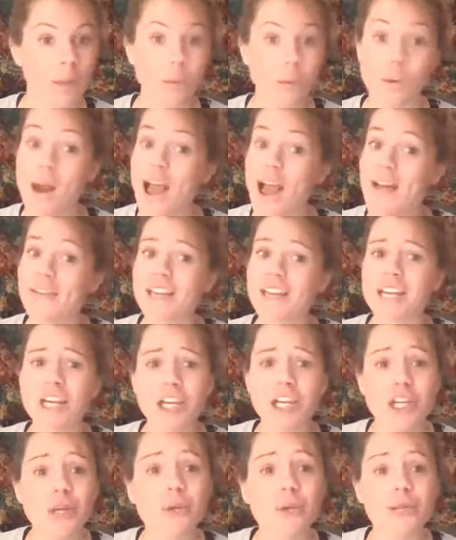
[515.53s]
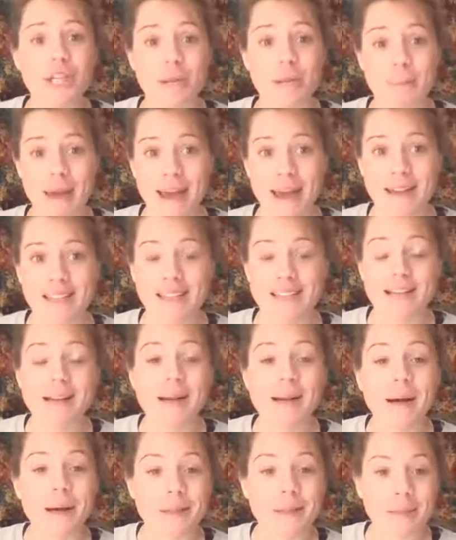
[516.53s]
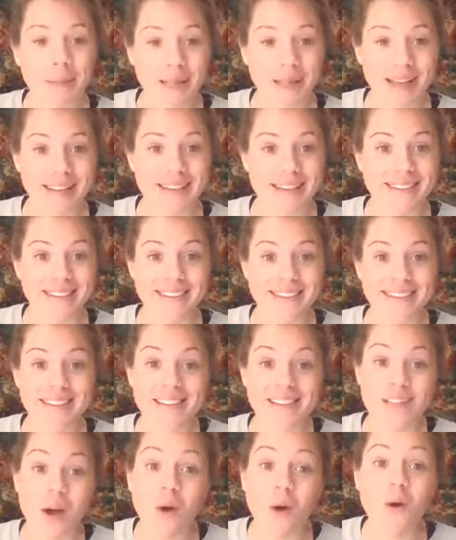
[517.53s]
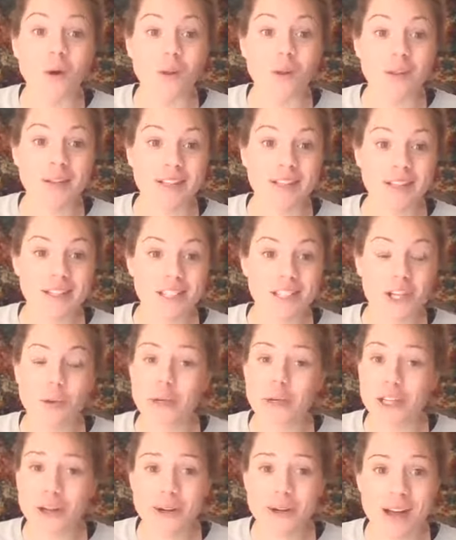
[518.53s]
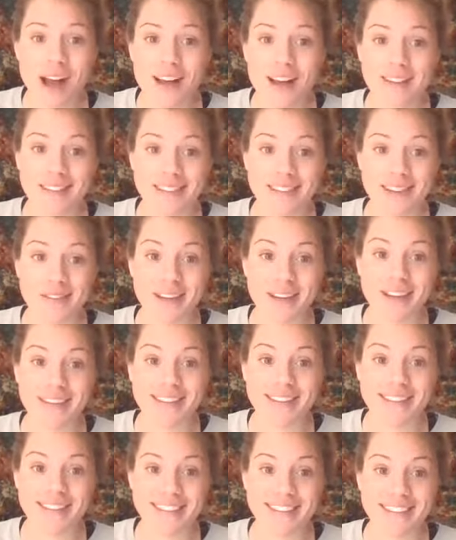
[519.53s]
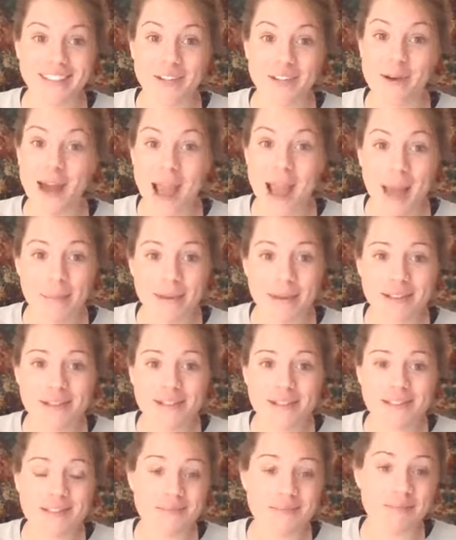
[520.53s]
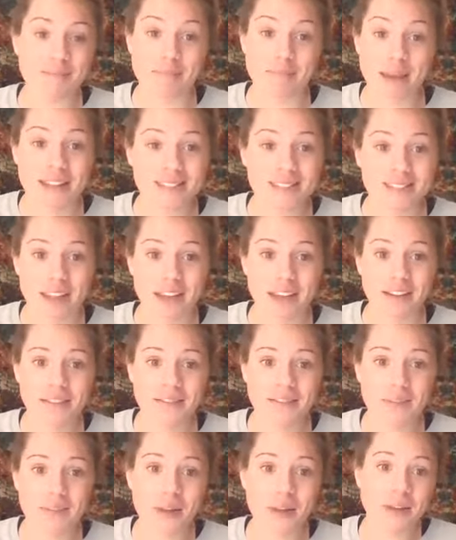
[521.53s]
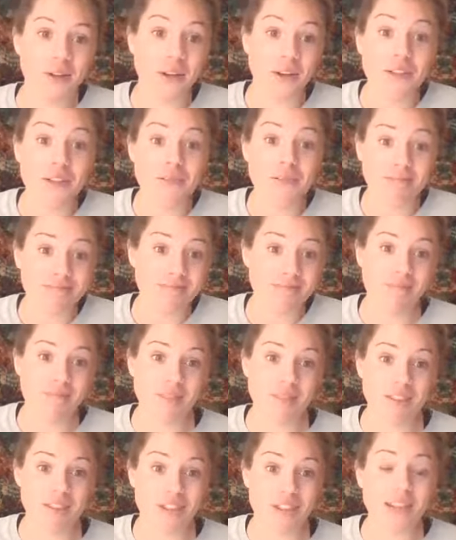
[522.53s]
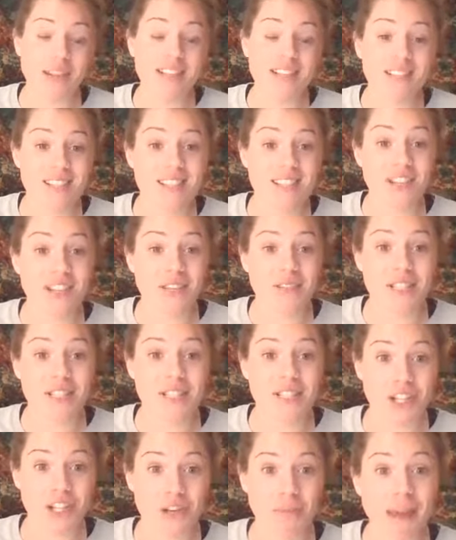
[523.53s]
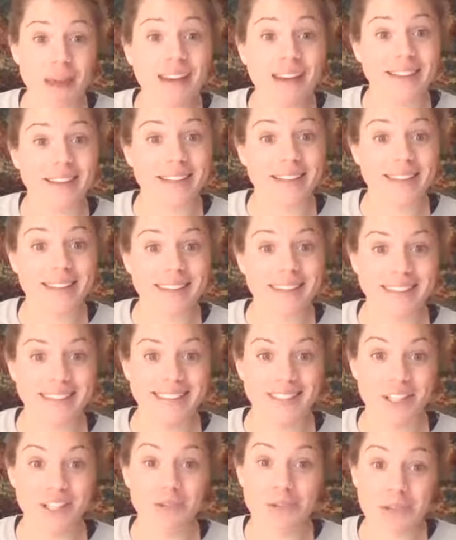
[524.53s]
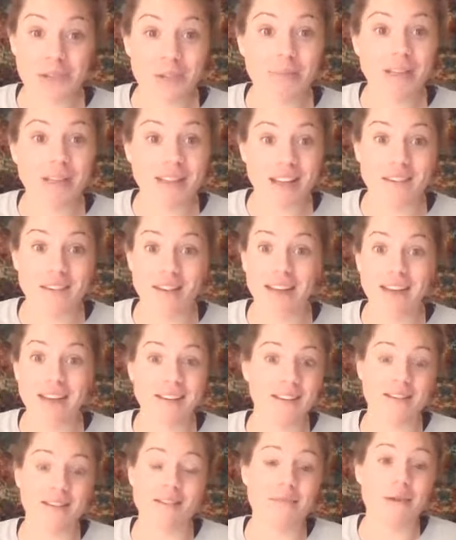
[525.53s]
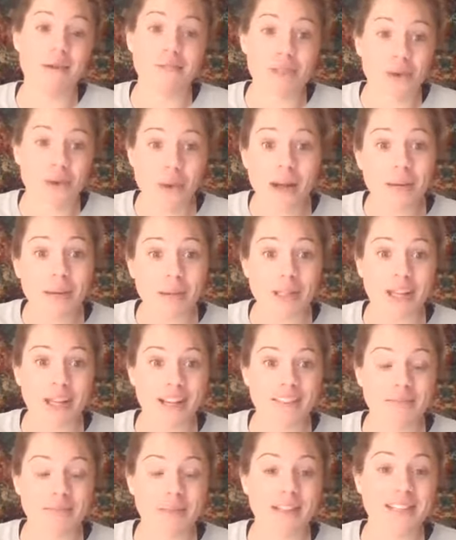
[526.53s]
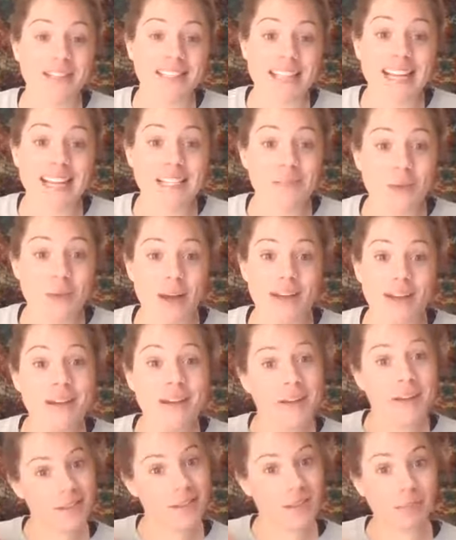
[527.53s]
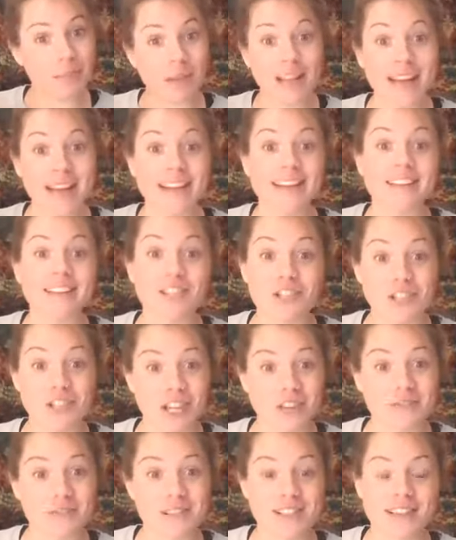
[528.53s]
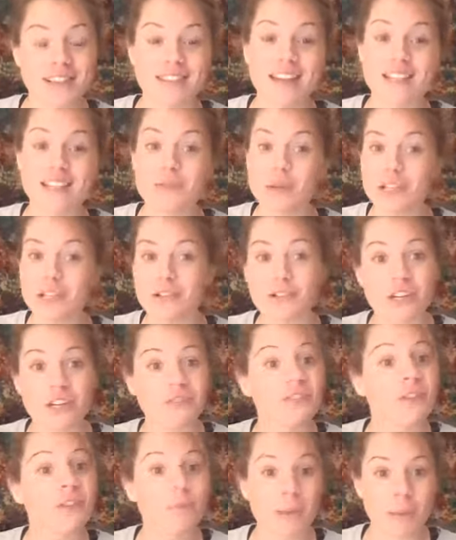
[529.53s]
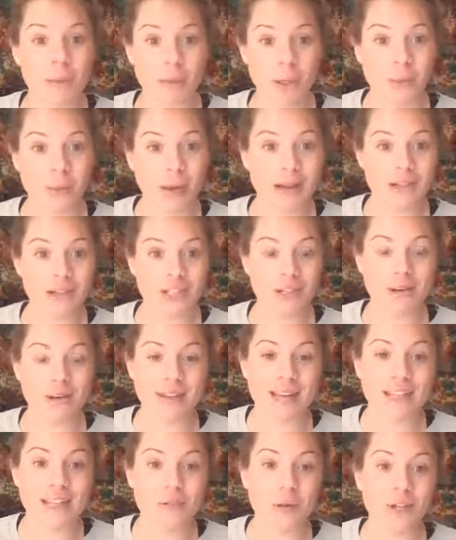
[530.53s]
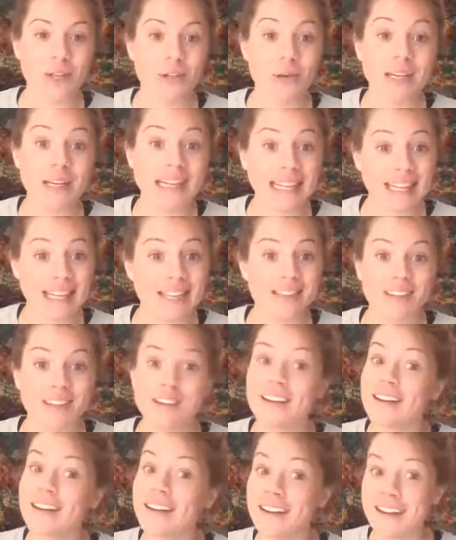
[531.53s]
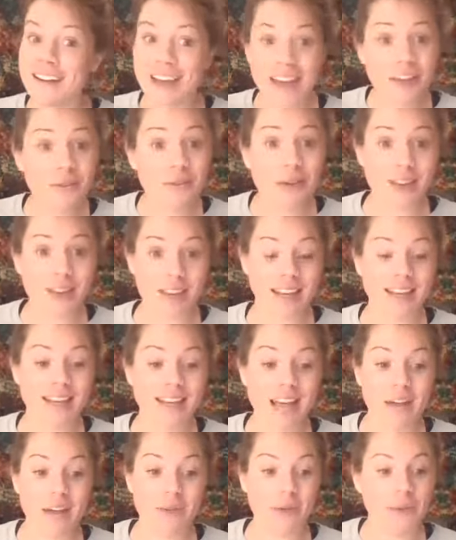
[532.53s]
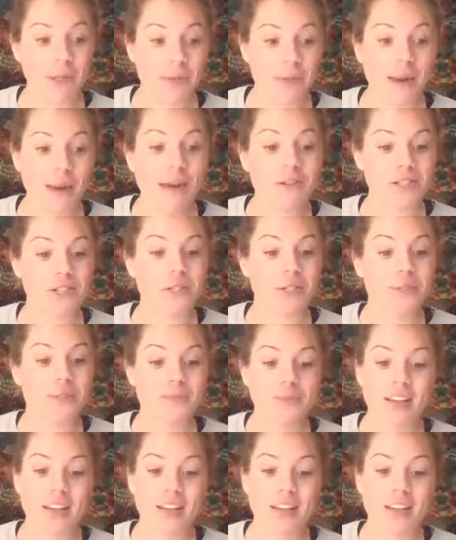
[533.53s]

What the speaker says: we're having a huge impact on the planet as a whole. So when you're not living your happiest, best life, you're doing a disservice to humanity. You should be living the most incredible life, because that's when the planet shifts, and that's when you shift the people around you, and that's when you can heal everything and everyone around you.